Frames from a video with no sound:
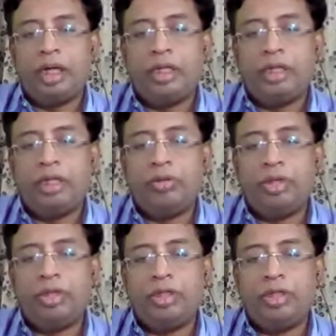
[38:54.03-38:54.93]
IT and
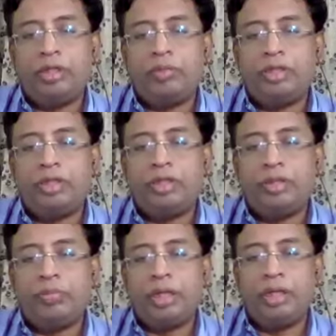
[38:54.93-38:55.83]
OT system in a
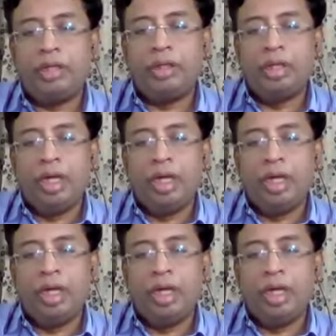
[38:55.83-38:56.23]
secure manner.